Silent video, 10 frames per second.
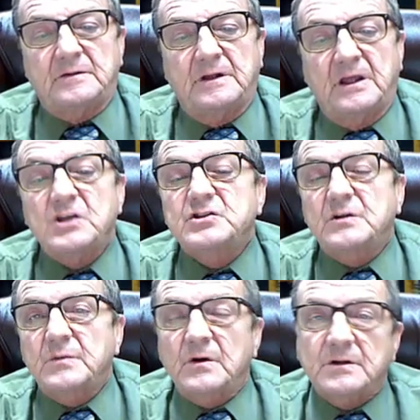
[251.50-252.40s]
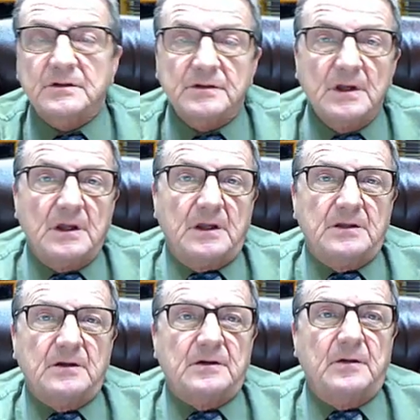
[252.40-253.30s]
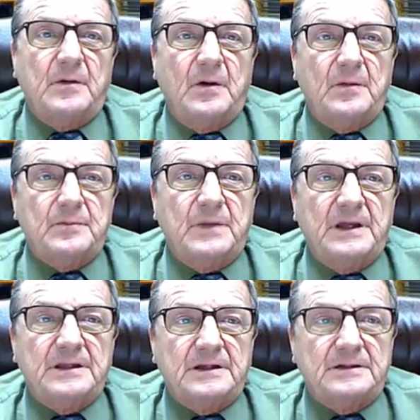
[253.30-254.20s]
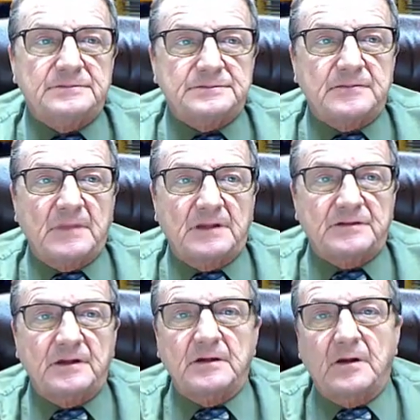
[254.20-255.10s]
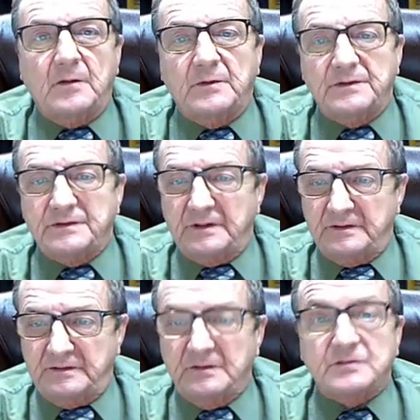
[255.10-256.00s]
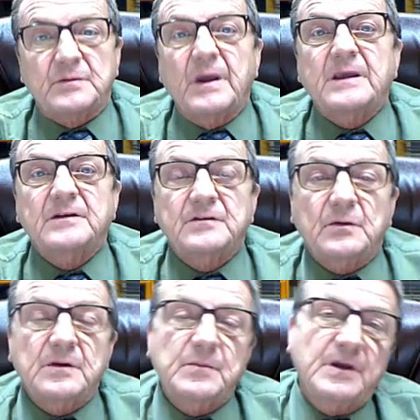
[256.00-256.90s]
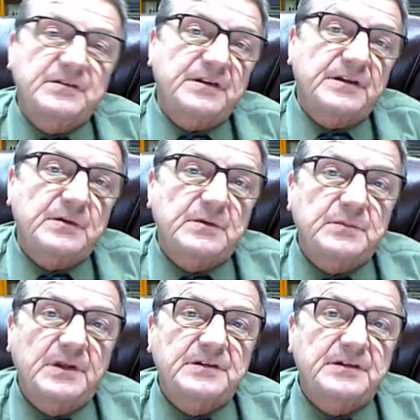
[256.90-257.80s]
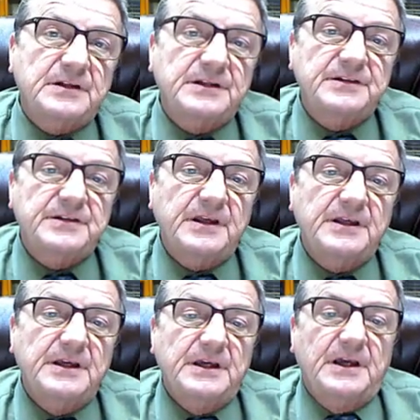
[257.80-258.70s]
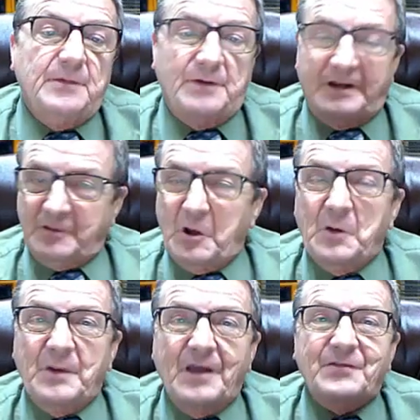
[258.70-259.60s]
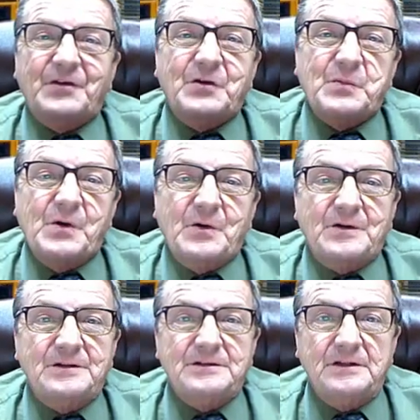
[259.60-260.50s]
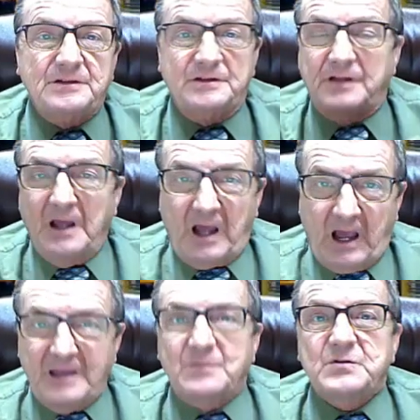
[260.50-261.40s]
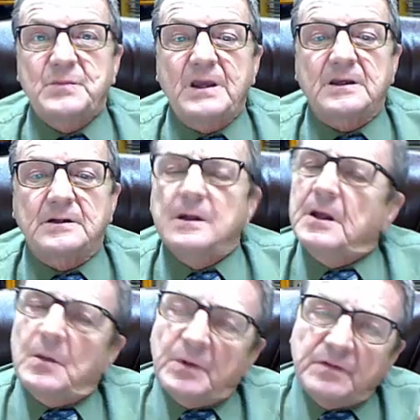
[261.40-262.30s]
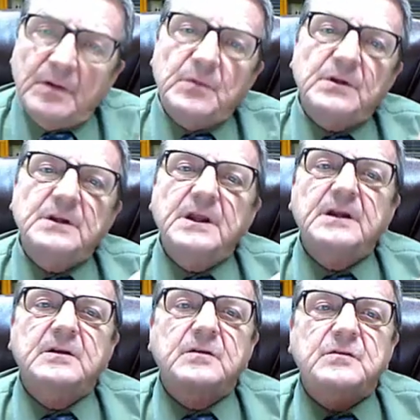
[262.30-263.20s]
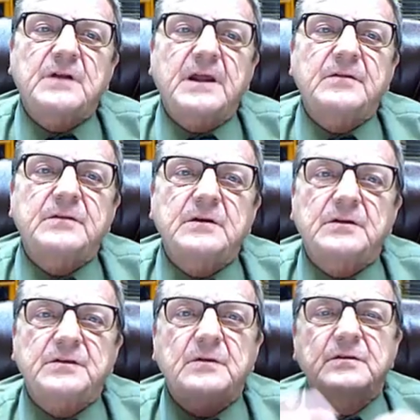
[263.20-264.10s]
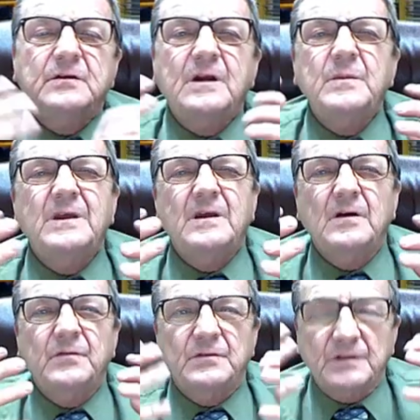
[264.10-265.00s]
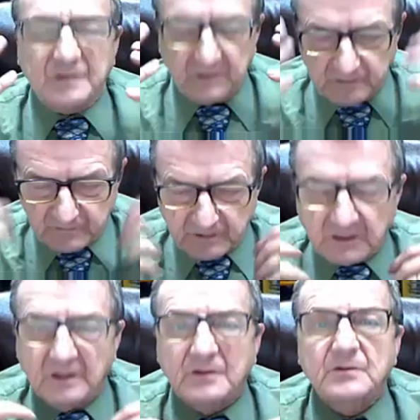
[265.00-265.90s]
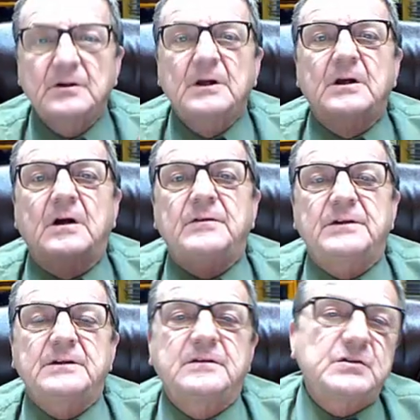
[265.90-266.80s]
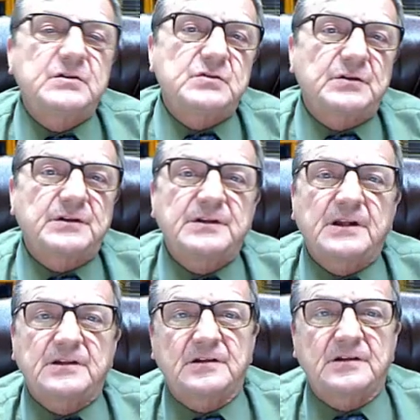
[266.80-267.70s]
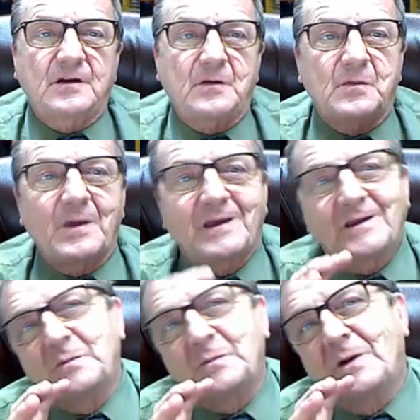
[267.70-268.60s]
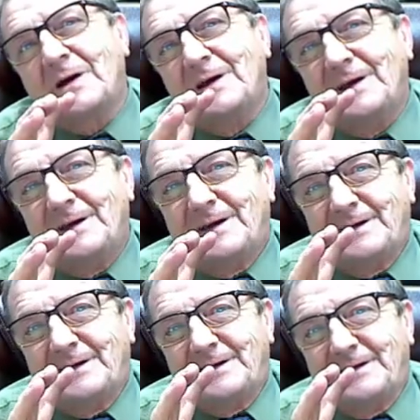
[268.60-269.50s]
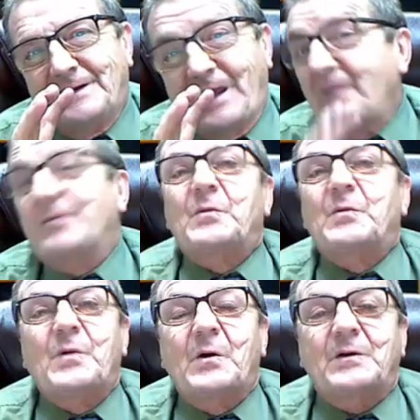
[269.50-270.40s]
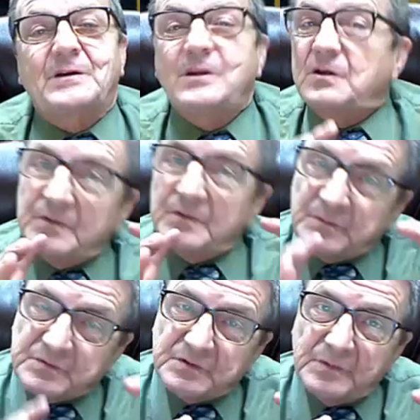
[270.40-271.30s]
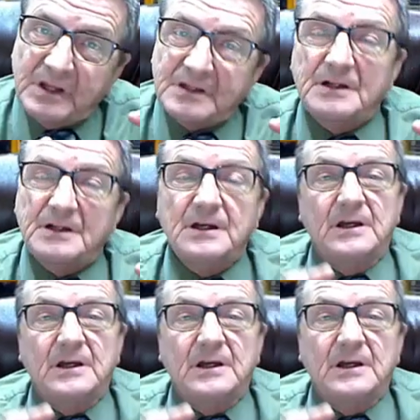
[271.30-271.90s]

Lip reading: Asian American, my son-in-law was Jamaican, so he would say, when I call him African American, he says, "I am Jamaican." But if I'm looking at it, there's a lot of, so you got to be careful. Just because of the color of the individual does not necessarily make him African American. He could be from Jamaica.